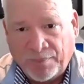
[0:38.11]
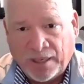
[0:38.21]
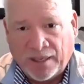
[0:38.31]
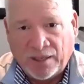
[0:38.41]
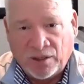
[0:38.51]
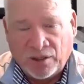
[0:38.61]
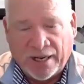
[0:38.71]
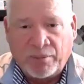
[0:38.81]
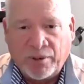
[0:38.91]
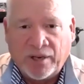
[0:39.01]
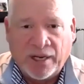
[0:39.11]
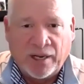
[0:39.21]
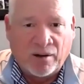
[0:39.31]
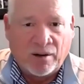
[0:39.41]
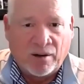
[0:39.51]
Uh, it looked like we were
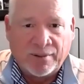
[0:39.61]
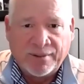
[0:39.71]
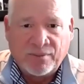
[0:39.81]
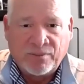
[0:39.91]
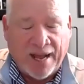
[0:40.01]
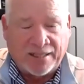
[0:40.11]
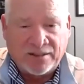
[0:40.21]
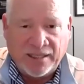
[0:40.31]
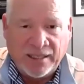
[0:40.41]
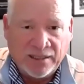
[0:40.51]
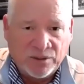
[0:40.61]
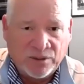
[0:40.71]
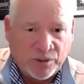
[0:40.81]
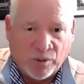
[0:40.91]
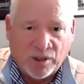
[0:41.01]
getting our vaccines,
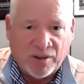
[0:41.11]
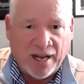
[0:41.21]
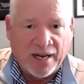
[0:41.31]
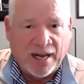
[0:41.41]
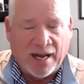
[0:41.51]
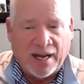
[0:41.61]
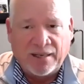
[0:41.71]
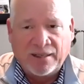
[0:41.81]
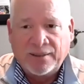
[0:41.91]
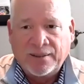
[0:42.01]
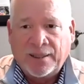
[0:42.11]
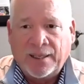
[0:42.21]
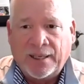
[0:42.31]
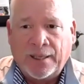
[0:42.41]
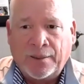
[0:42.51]
which worked, thank God.
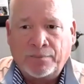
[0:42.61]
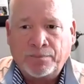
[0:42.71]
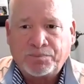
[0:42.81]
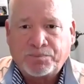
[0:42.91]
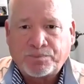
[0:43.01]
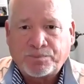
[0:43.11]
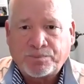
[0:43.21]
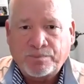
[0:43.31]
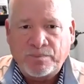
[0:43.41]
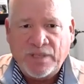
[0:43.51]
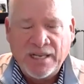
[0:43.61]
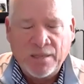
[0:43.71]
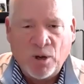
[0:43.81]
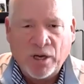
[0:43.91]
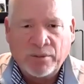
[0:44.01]
Um, and the
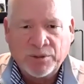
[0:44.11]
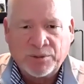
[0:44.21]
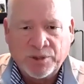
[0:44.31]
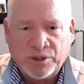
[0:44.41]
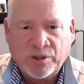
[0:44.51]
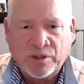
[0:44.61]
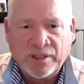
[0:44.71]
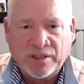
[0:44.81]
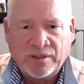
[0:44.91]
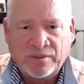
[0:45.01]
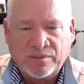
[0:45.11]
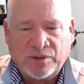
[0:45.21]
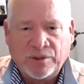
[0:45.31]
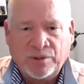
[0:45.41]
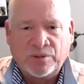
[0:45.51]
market was returning to,
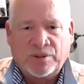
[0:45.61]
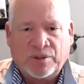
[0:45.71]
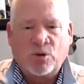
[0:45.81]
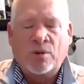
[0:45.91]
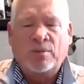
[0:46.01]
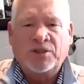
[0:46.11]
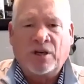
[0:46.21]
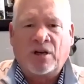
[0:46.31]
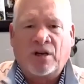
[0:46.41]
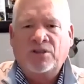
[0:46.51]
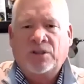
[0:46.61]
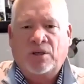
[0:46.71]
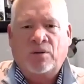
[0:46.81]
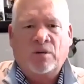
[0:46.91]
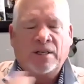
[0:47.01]
to some normalcy.
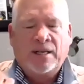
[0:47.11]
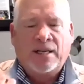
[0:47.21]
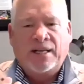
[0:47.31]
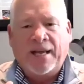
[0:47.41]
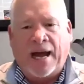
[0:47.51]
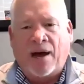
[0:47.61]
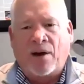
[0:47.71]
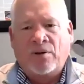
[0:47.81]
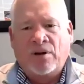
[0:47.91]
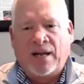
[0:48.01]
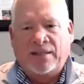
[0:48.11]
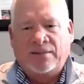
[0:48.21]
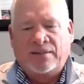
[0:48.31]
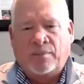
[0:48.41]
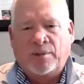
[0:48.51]
Also, in the outerlying
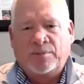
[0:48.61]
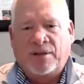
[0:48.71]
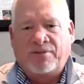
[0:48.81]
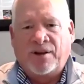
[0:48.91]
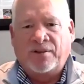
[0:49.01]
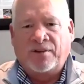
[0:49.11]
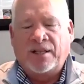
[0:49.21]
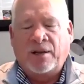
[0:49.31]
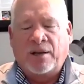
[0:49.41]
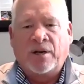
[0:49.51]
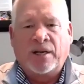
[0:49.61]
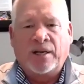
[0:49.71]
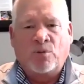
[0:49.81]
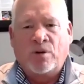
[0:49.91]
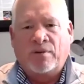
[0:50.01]
suburbs, I felt that they were going to
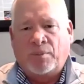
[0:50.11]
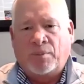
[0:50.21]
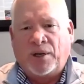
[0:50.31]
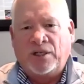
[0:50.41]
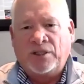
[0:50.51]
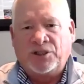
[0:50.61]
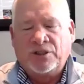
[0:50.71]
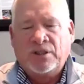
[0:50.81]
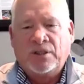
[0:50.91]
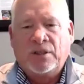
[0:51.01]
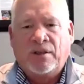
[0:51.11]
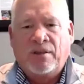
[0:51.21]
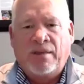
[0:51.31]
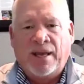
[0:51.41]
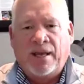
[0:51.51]
get more of a punch
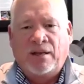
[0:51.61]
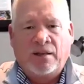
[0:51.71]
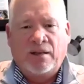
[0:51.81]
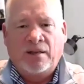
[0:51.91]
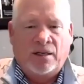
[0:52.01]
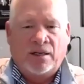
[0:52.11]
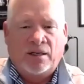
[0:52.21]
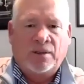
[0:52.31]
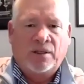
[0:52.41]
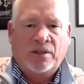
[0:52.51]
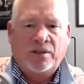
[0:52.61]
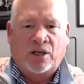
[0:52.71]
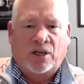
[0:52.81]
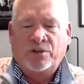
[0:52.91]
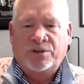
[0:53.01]
than uh, the
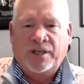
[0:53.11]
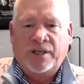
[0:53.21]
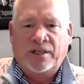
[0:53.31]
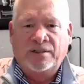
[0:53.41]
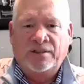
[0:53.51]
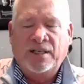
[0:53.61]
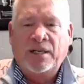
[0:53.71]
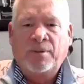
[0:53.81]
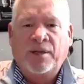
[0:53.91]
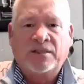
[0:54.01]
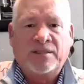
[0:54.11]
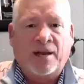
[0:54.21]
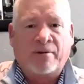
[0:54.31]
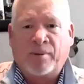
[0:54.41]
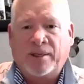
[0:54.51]
closer you get into the city because
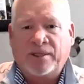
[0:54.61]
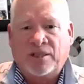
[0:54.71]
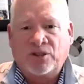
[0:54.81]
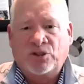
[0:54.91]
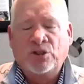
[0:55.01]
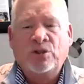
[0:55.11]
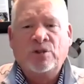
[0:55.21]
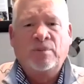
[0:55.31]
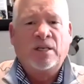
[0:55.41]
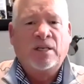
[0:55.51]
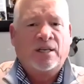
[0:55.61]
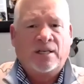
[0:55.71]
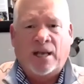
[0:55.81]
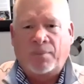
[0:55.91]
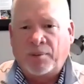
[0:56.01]
now everybody's on Zoom. A
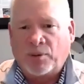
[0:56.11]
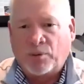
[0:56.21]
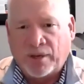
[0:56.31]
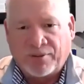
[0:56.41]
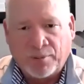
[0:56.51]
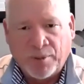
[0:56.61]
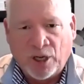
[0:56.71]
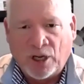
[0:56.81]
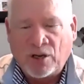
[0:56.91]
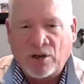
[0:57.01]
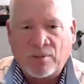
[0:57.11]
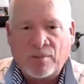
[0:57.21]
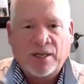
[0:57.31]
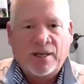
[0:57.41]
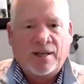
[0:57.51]
lot of people are working from their
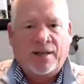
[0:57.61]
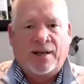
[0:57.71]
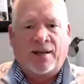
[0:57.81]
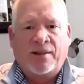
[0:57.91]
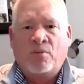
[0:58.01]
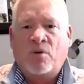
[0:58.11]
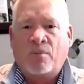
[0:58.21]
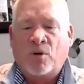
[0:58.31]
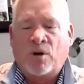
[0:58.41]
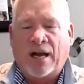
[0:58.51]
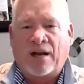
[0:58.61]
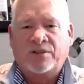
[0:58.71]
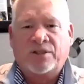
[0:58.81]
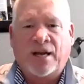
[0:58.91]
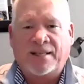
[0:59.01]
home. Uh, they want more
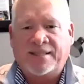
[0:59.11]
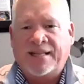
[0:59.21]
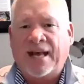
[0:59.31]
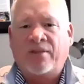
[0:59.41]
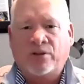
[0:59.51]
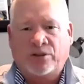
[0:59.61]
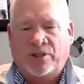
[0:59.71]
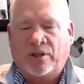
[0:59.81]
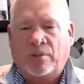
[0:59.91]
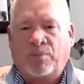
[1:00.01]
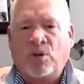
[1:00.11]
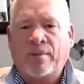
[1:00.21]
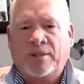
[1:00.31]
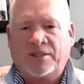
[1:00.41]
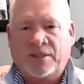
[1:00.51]
house. They're not tethered to their
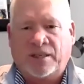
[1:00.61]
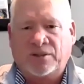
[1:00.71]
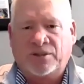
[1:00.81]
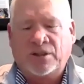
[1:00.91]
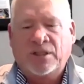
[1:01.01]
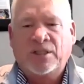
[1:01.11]
employment centers.